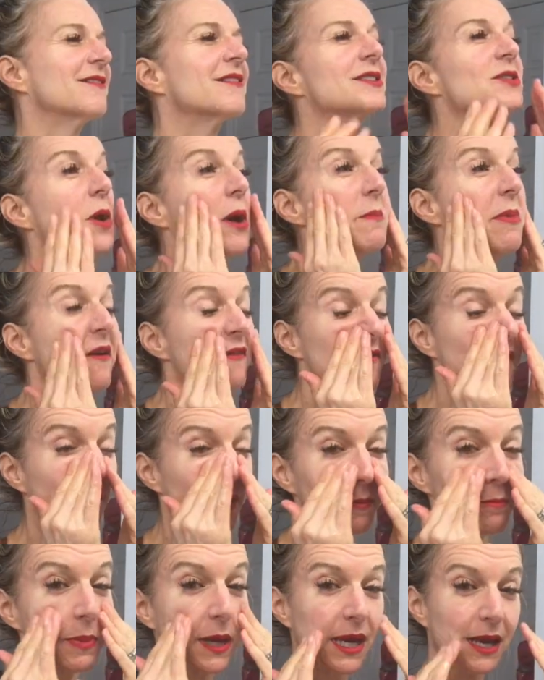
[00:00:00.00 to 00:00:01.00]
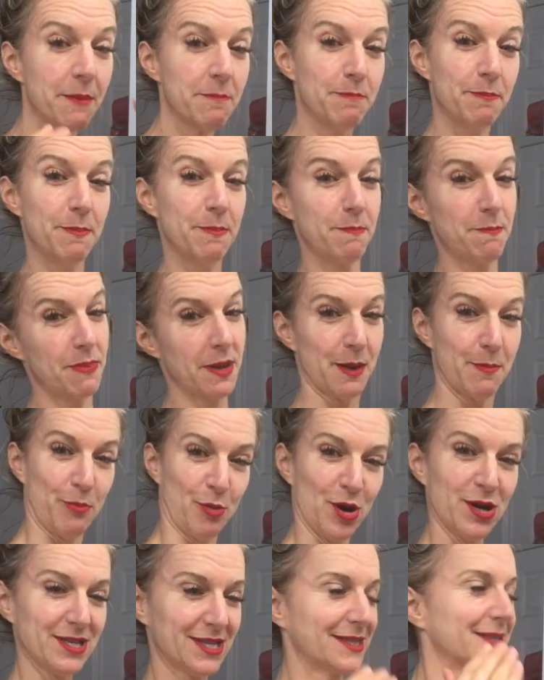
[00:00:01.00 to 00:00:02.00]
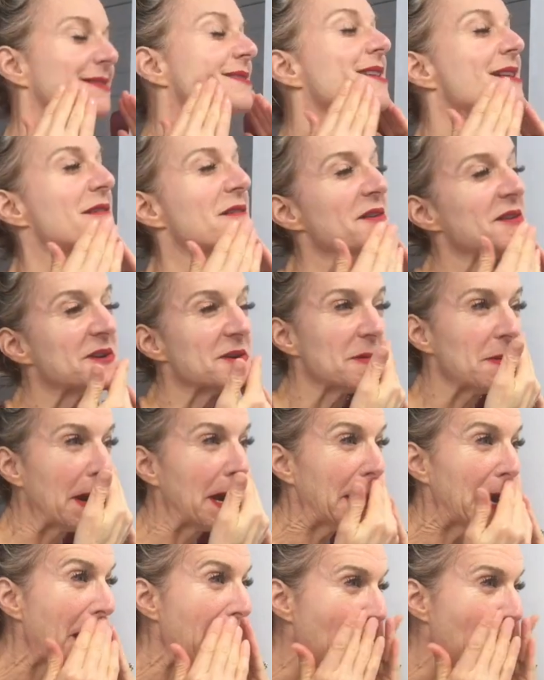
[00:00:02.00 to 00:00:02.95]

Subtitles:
So I'm having fun being a big-breasted character right